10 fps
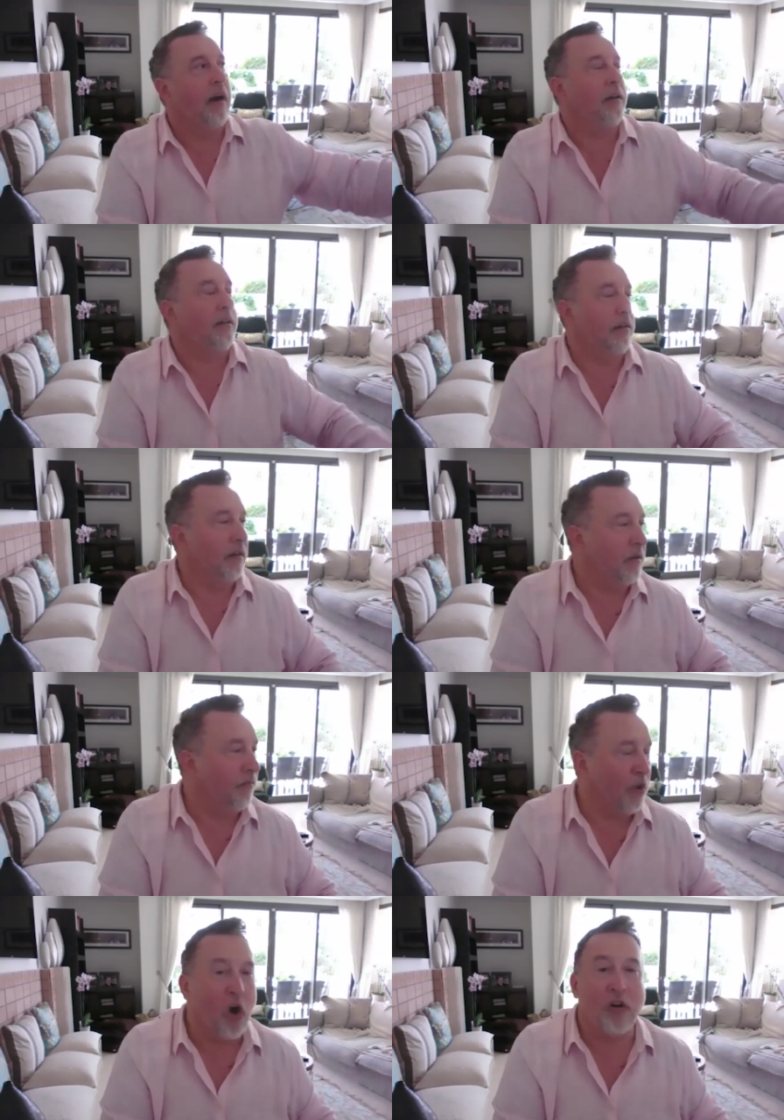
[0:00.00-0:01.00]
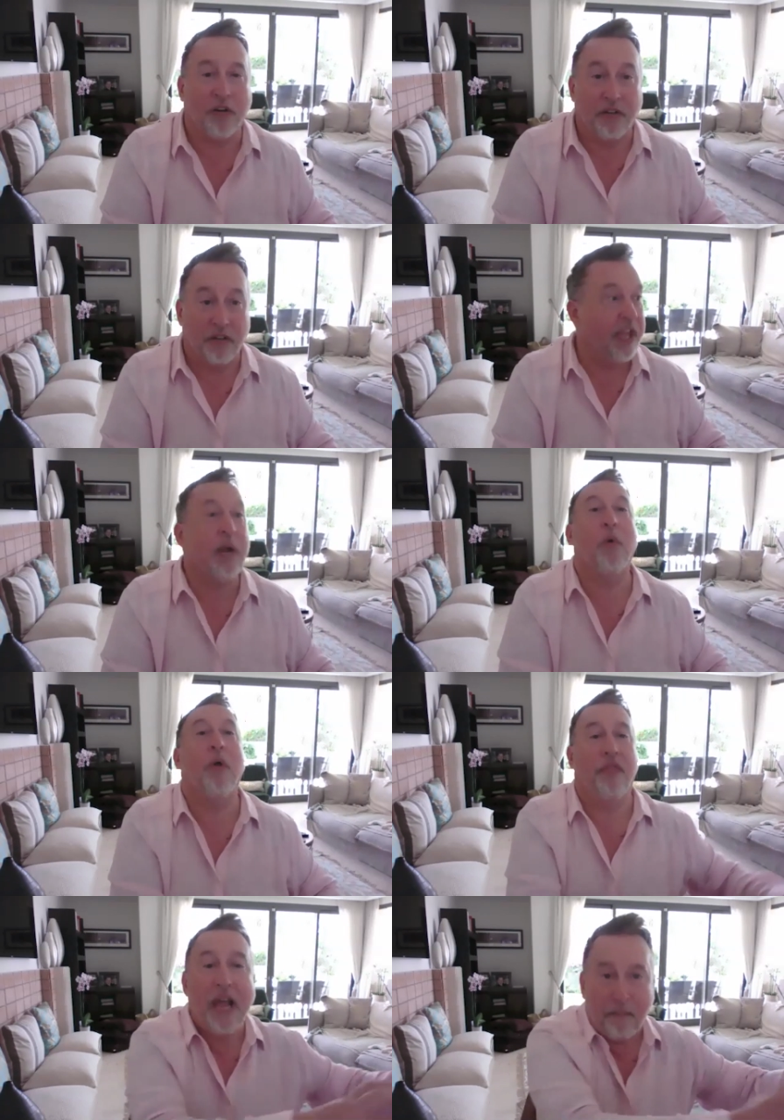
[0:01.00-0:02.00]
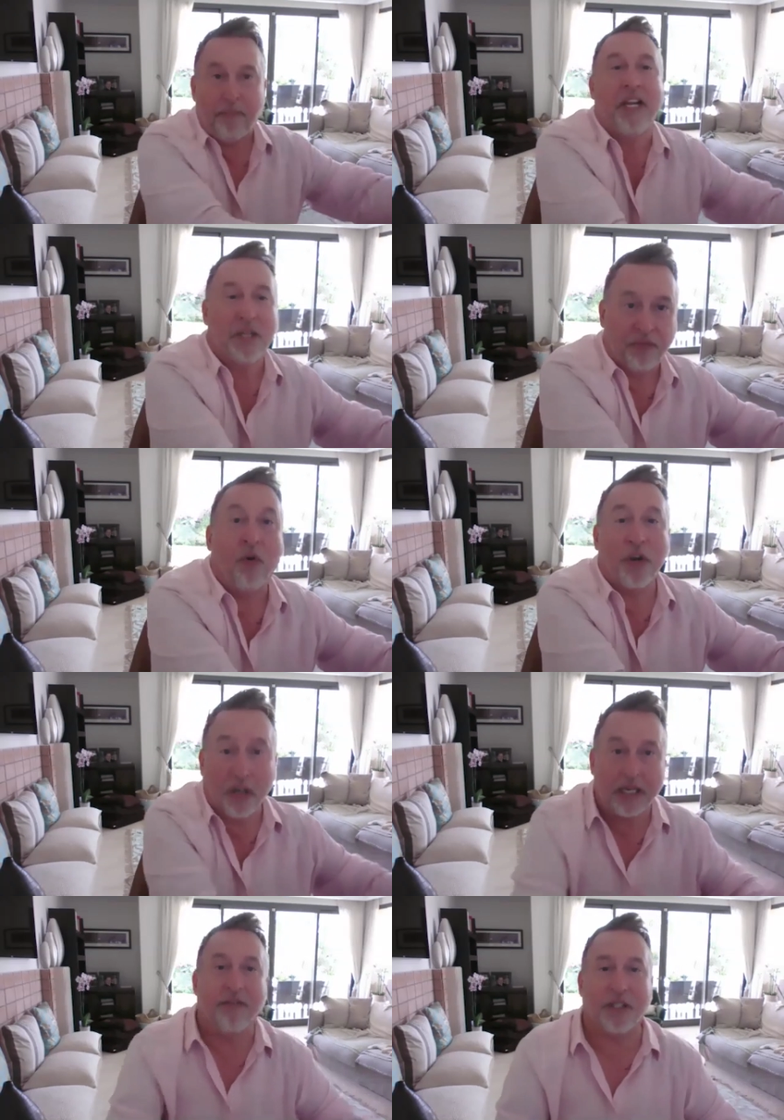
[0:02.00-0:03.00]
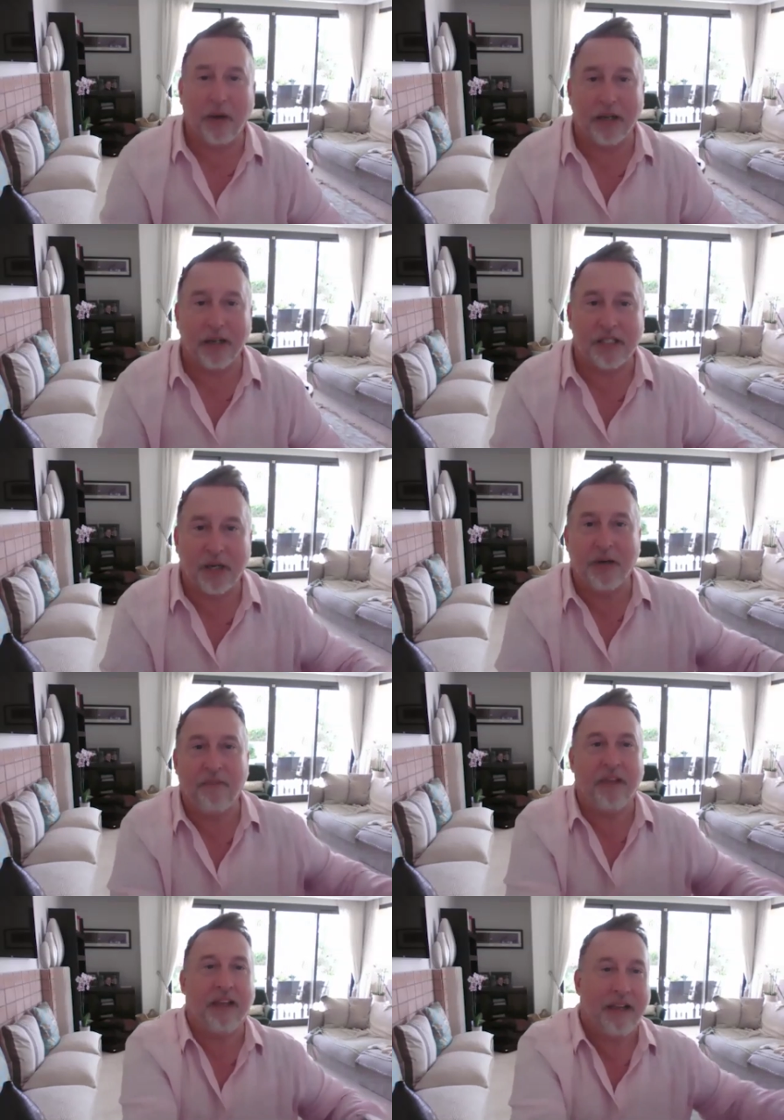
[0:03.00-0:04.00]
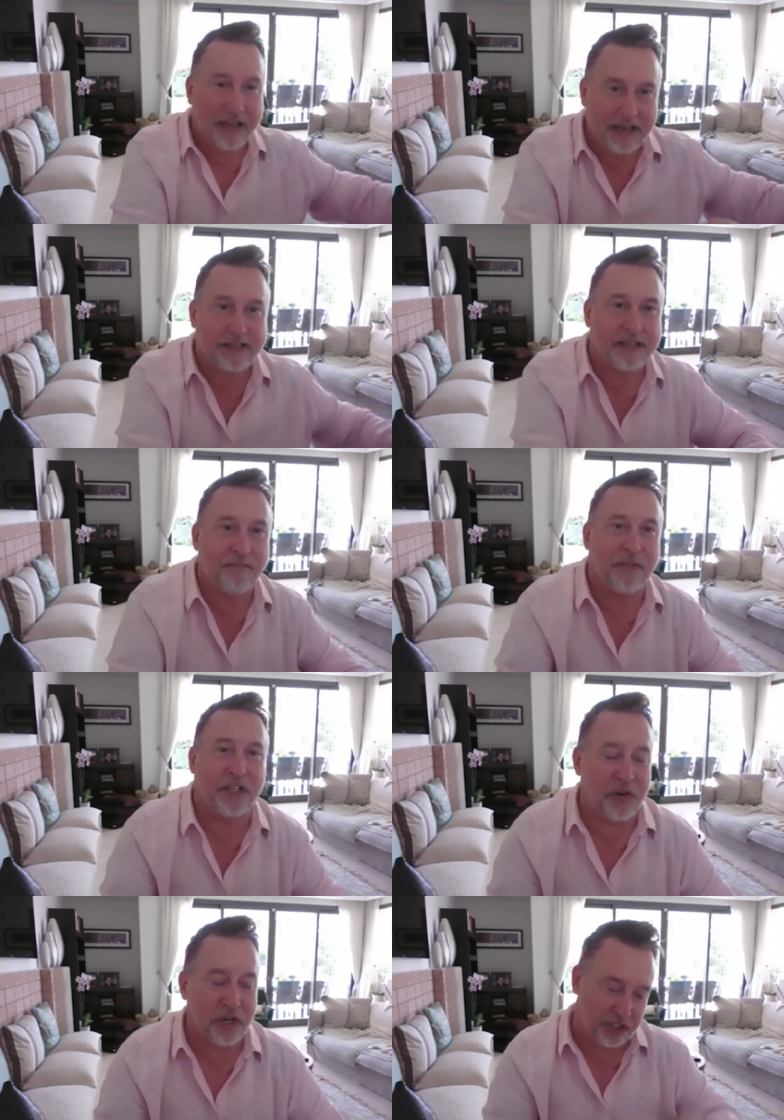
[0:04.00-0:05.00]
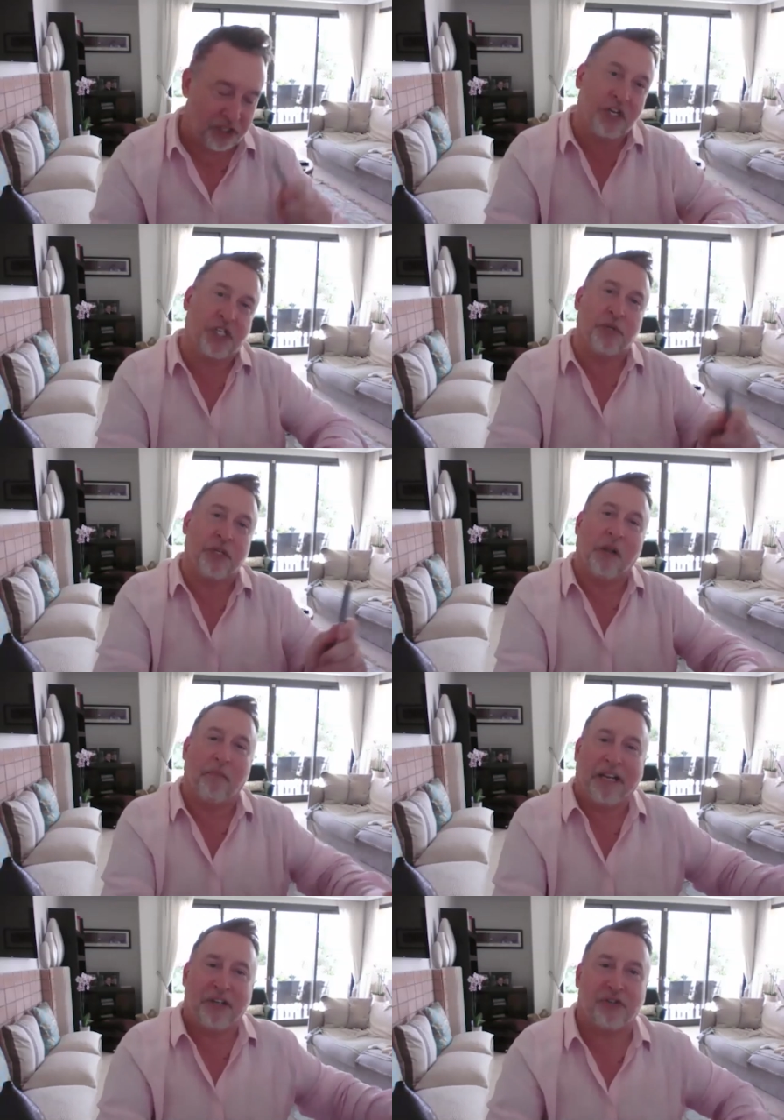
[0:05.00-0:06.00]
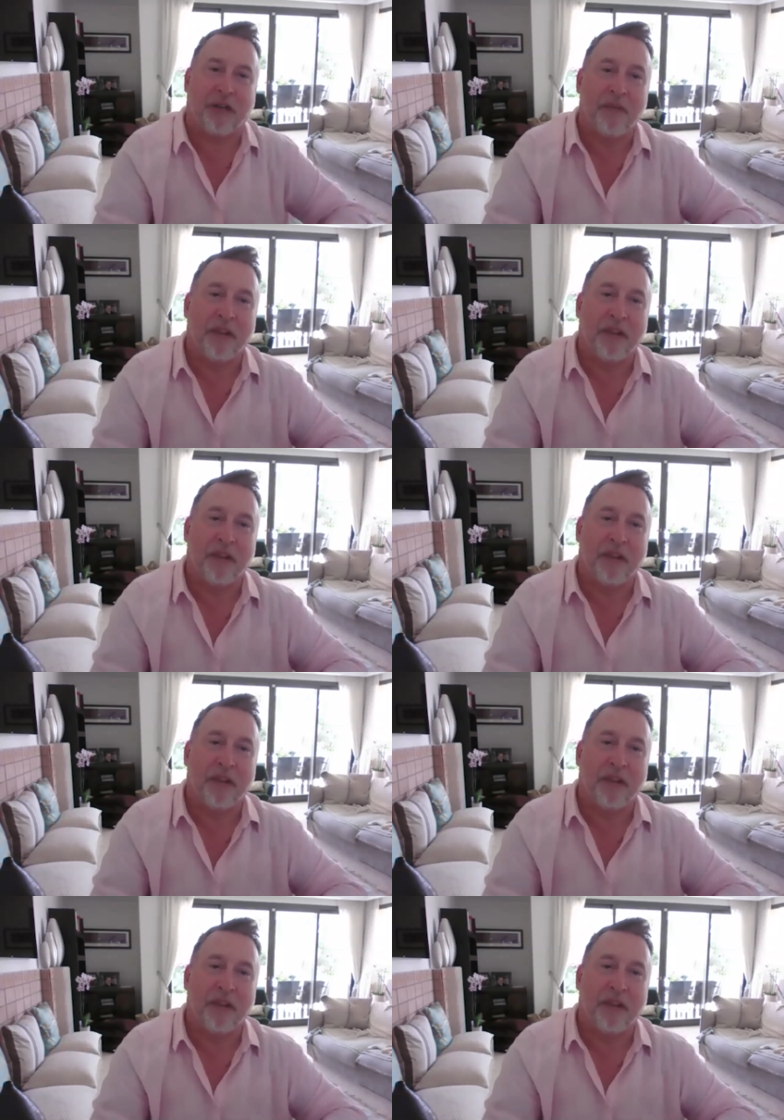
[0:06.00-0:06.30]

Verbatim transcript: I don't know, Holland, they want their piece before you leave as well. So it, it, it's they're trying to slice you into little bits